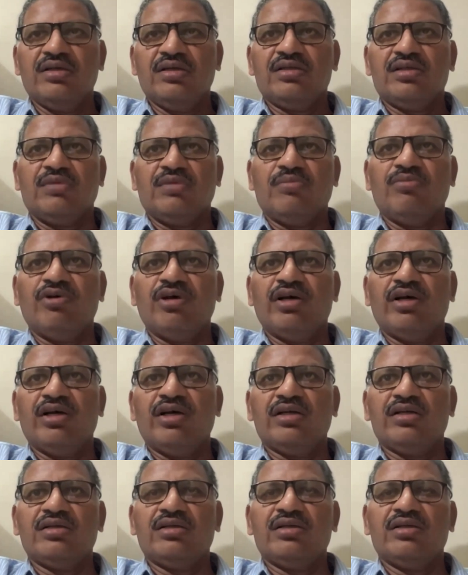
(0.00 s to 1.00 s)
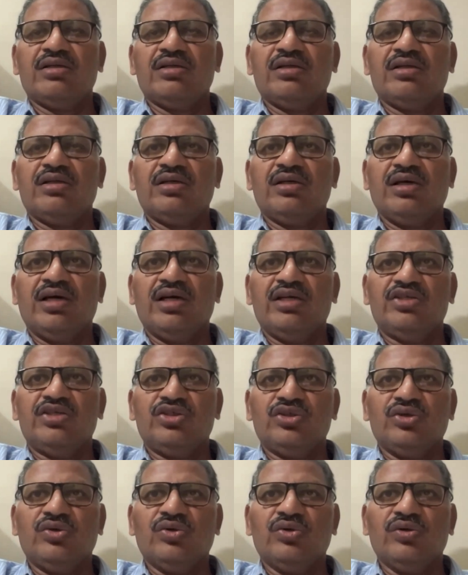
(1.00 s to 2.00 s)
somewhere uh, has
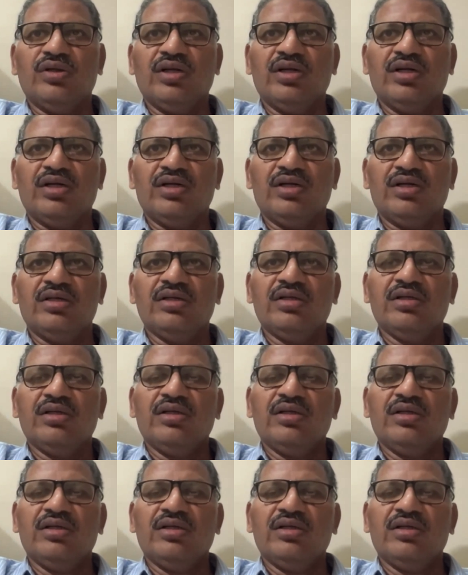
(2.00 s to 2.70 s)
shown that uh,